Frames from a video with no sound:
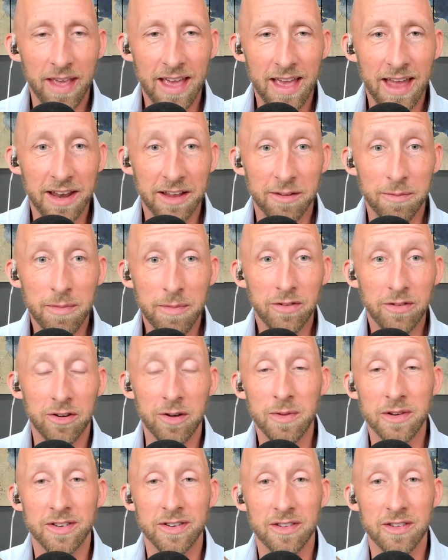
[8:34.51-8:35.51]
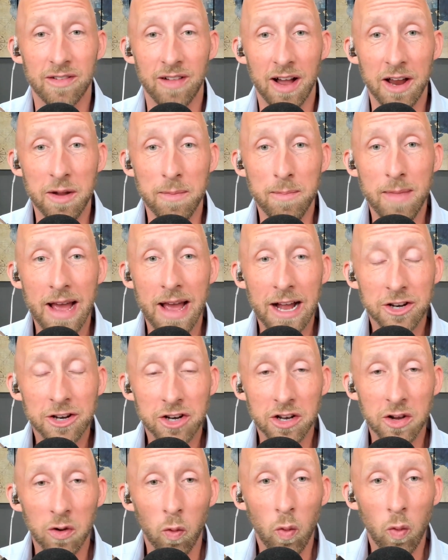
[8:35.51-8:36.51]
And it's Mr. and Mrs. Klein.
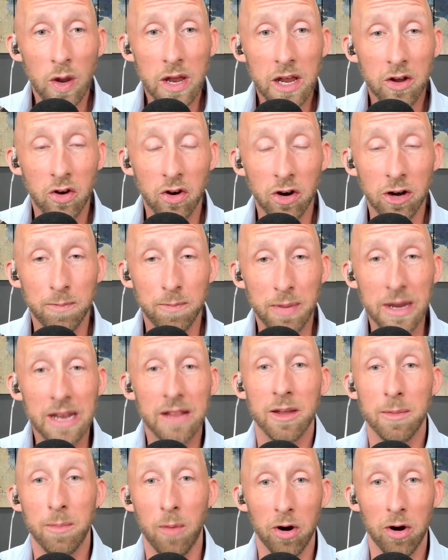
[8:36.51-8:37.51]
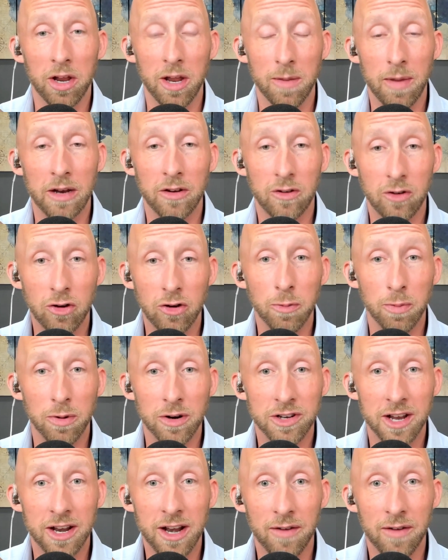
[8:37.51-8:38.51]
Imagine that we could beat the market by
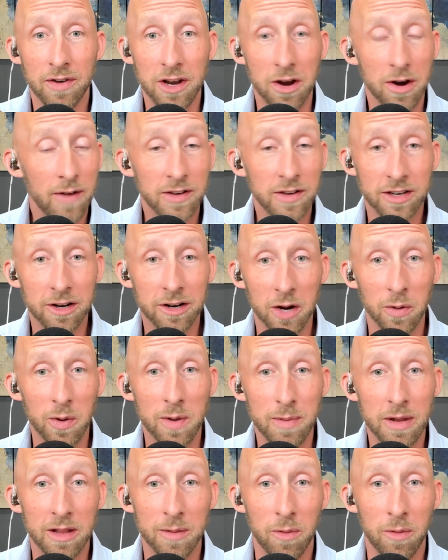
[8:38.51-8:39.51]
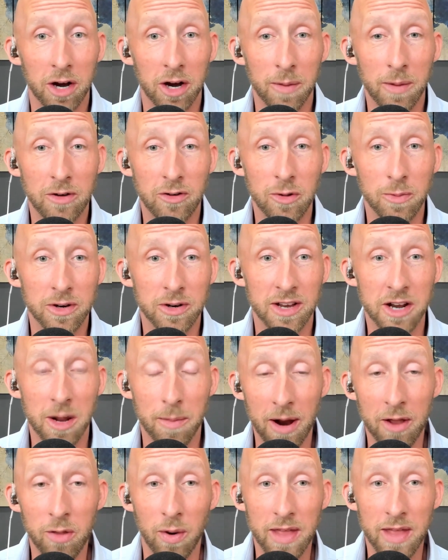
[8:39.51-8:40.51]
2% every year. Every single year we beat the market by 2%. Now,
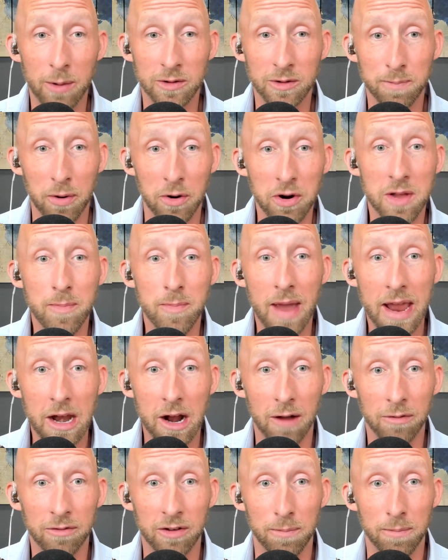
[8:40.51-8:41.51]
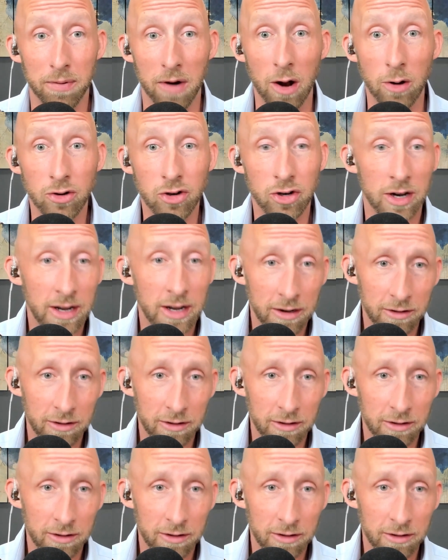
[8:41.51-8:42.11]
by the way, that was Bernie Madoff's approach.